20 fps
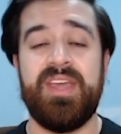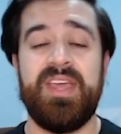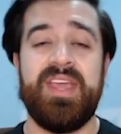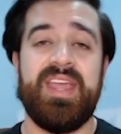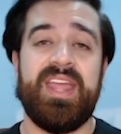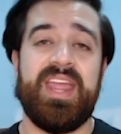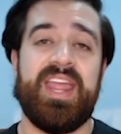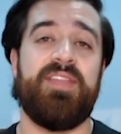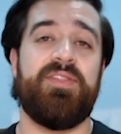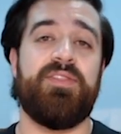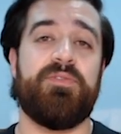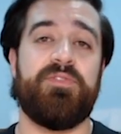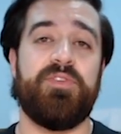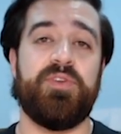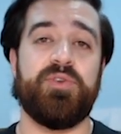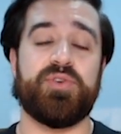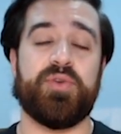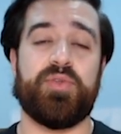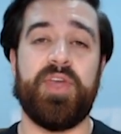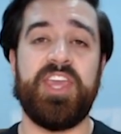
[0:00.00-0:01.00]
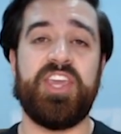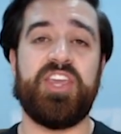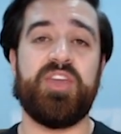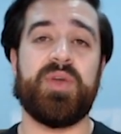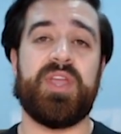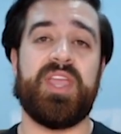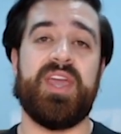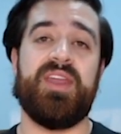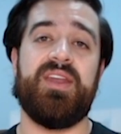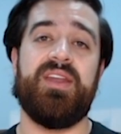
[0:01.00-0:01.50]
in the future. Thank you
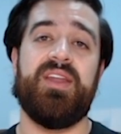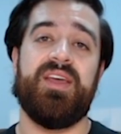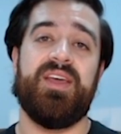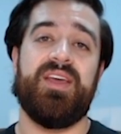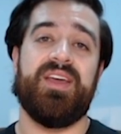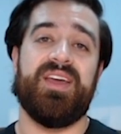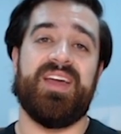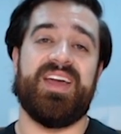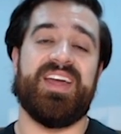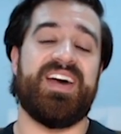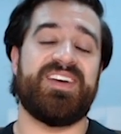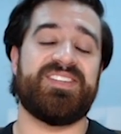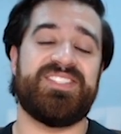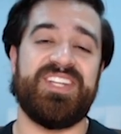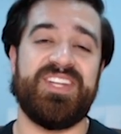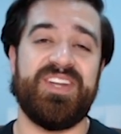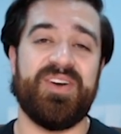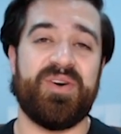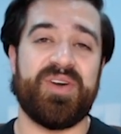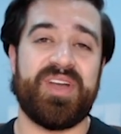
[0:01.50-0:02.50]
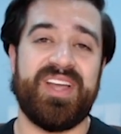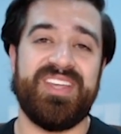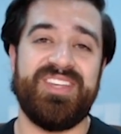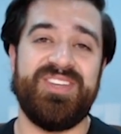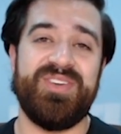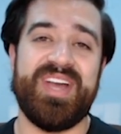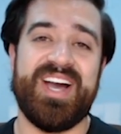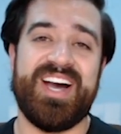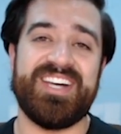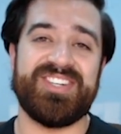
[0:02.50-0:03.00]
again, and I'll see you
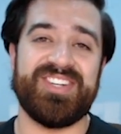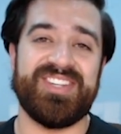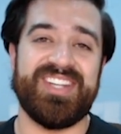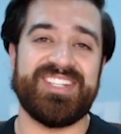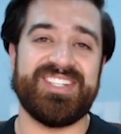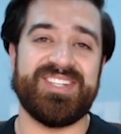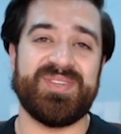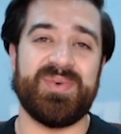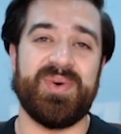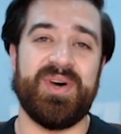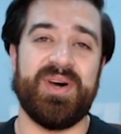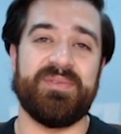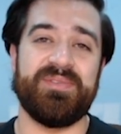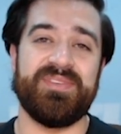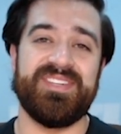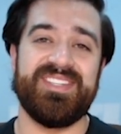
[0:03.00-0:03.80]
guys on Lesson 12.